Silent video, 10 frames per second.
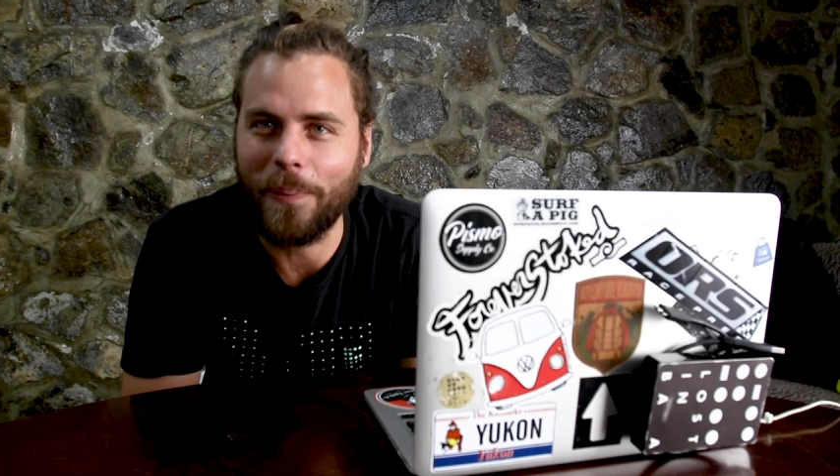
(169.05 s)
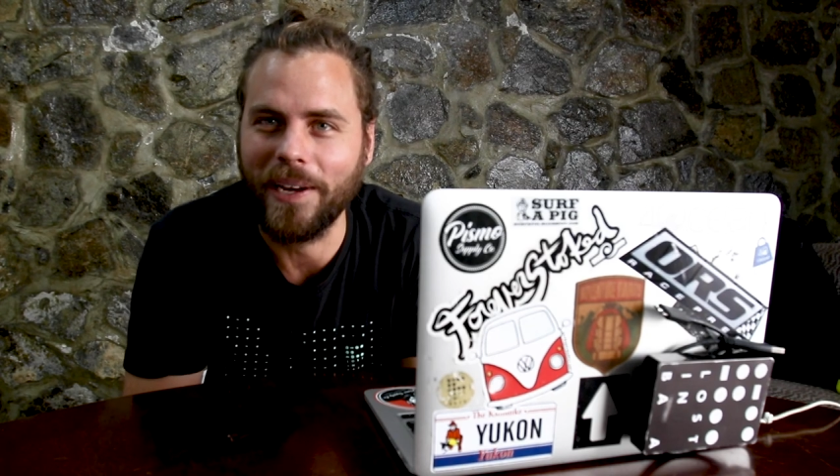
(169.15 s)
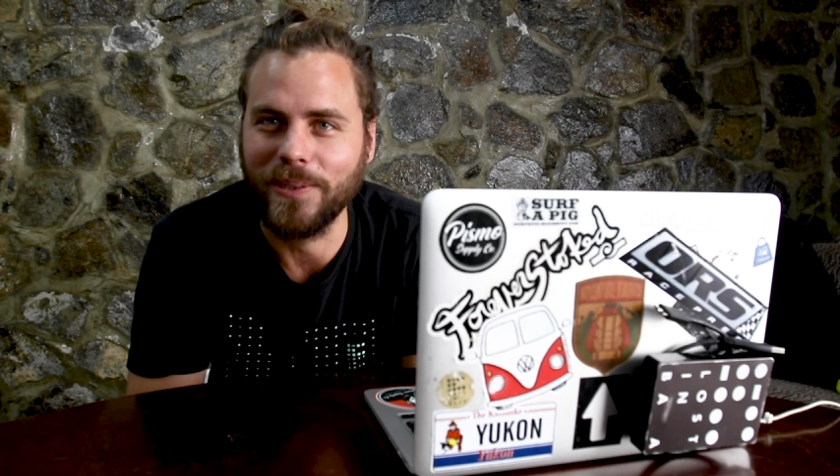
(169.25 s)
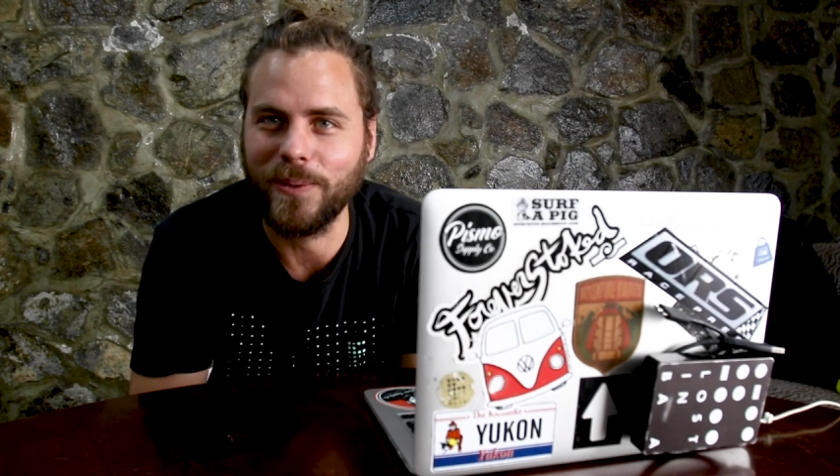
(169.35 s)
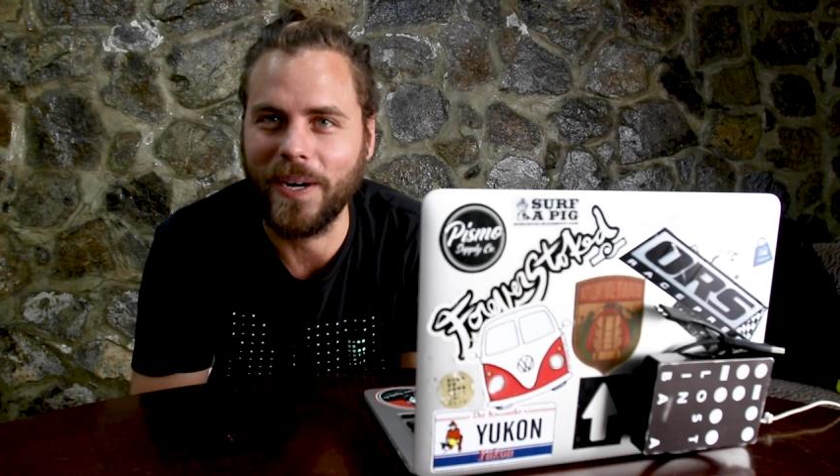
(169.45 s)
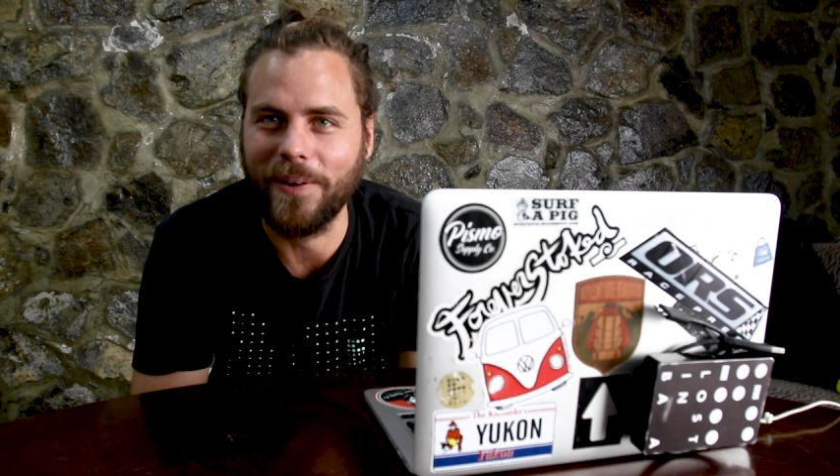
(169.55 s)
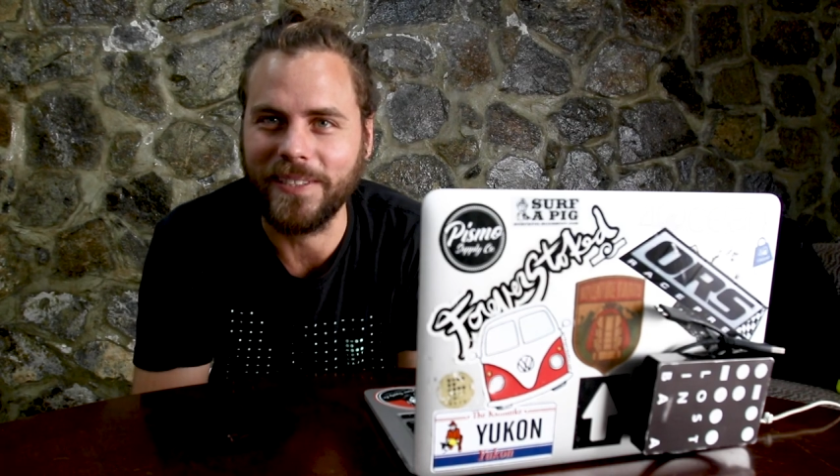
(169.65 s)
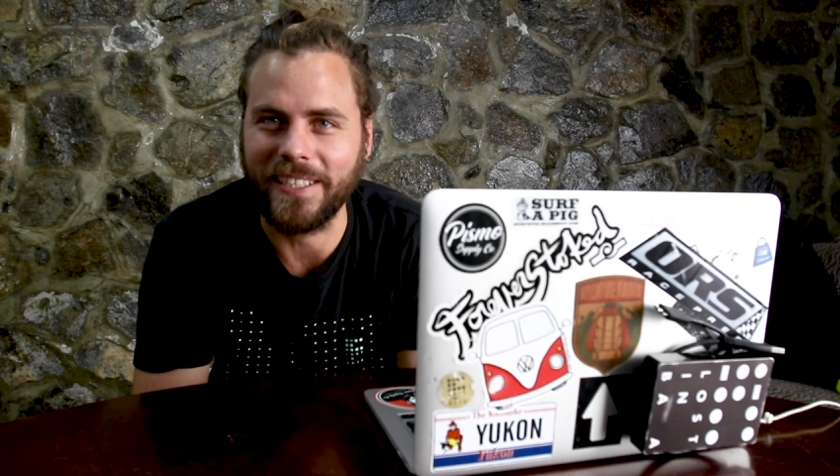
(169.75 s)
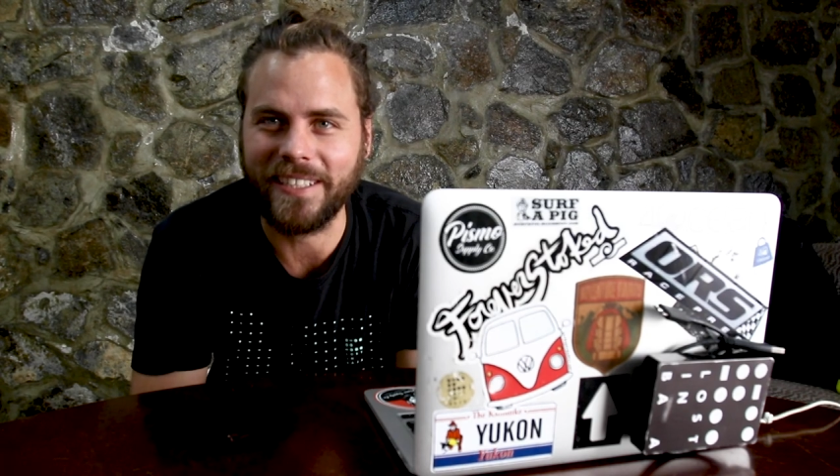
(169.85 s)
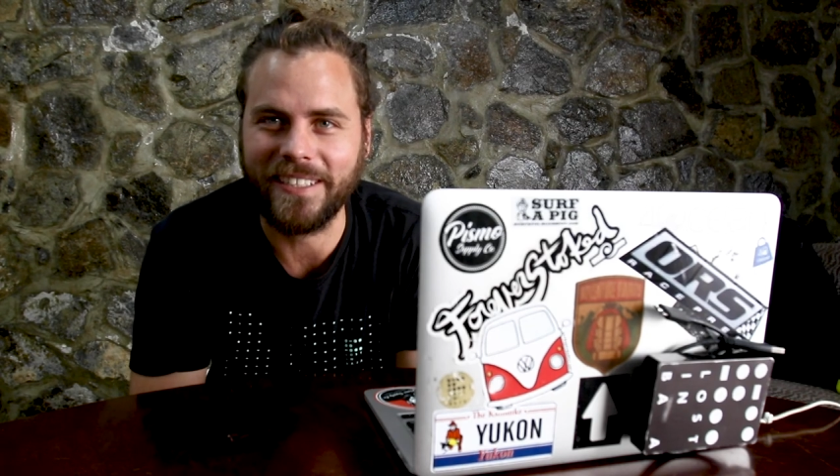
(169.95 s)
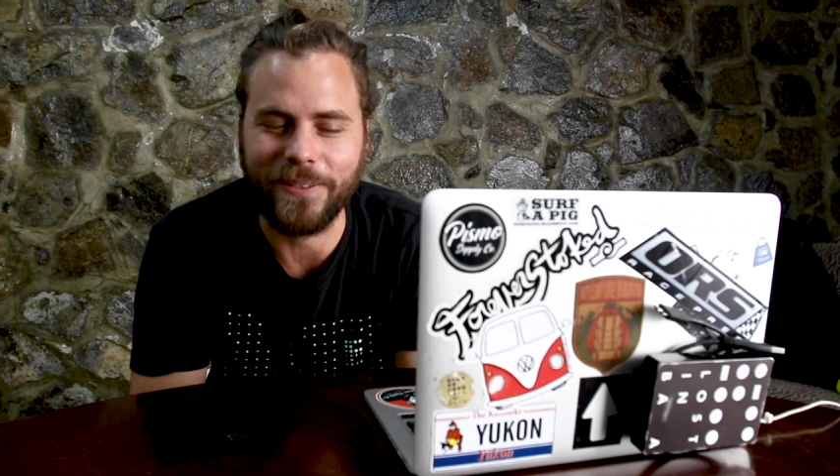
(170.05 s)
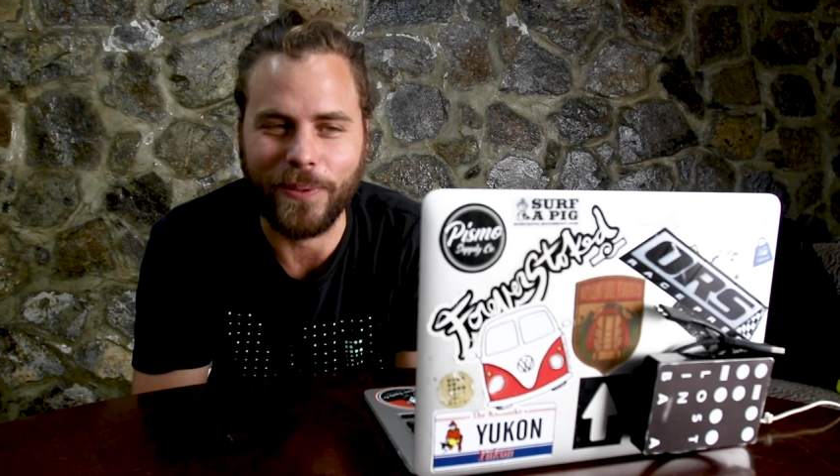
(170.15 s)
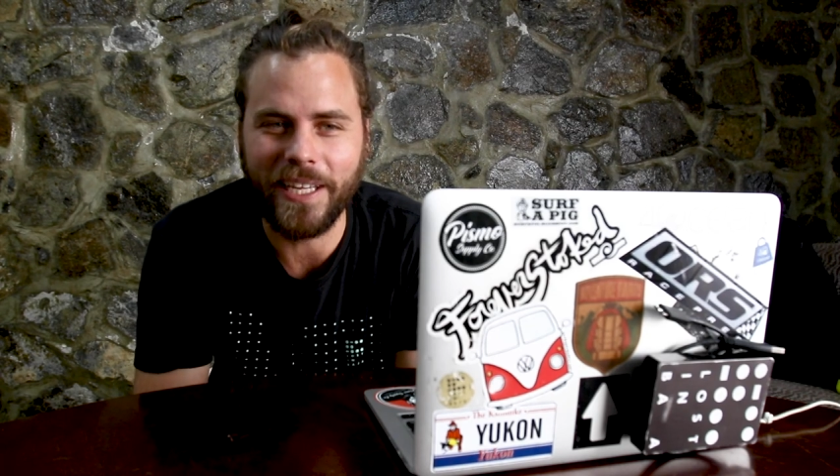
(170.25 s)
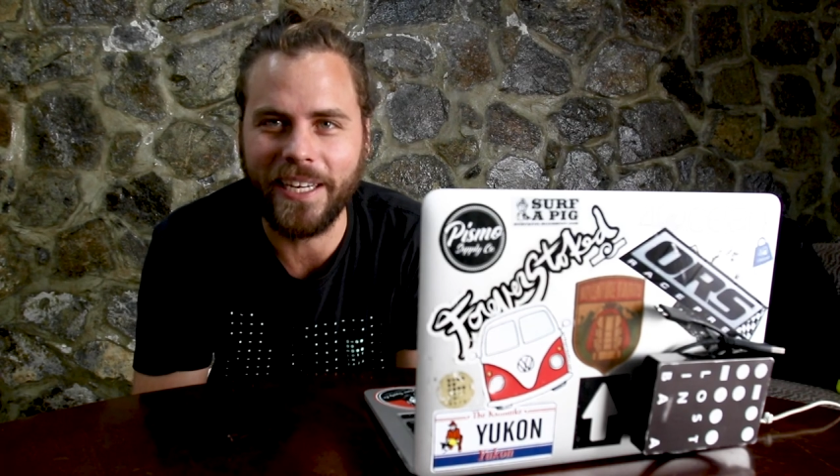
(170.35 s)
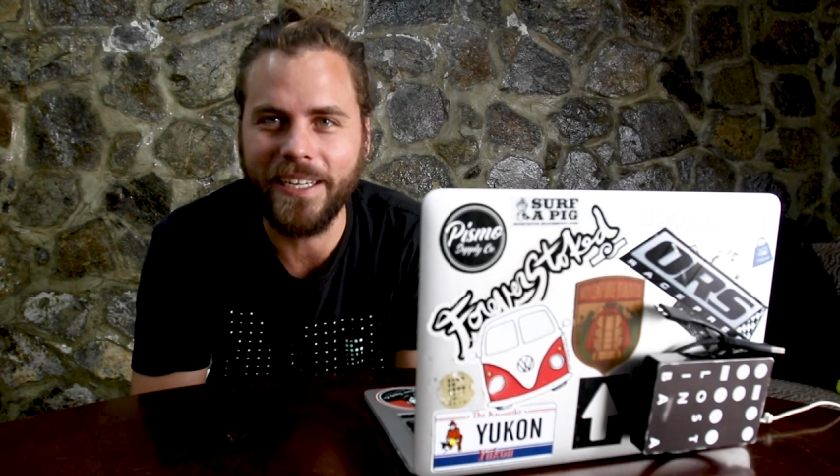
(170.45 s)
panels when I was a
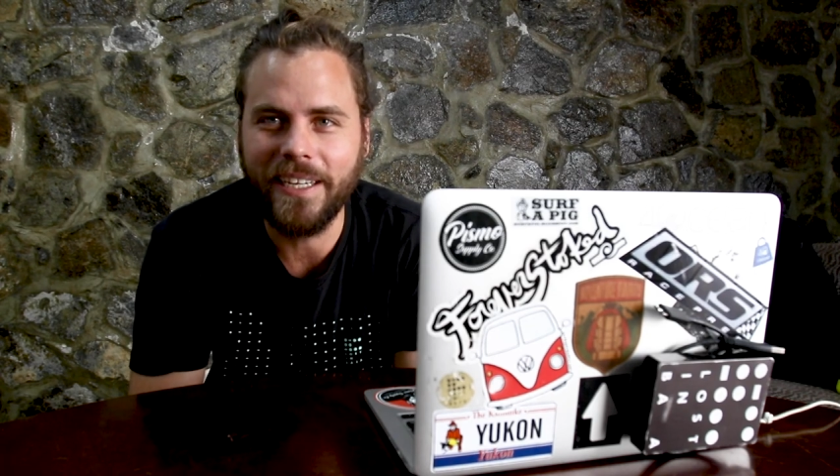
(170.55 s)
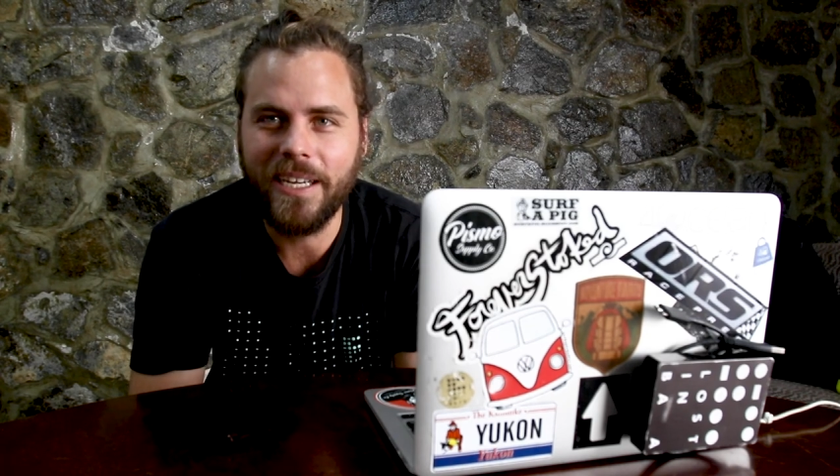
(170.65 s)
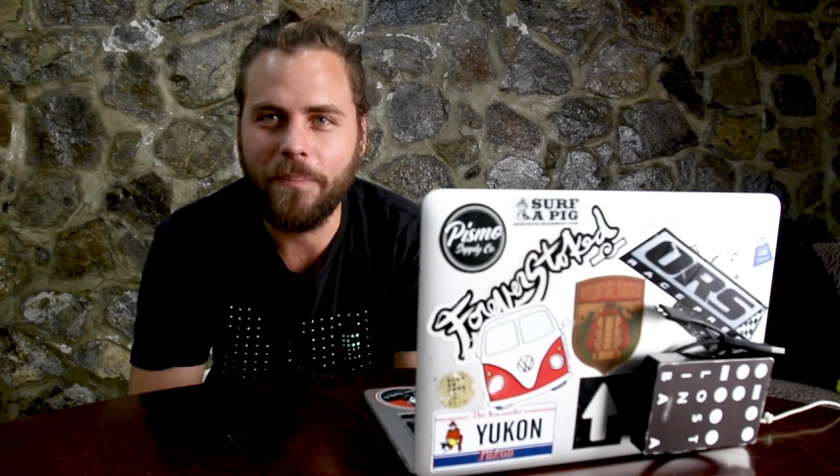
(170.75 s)
little kid.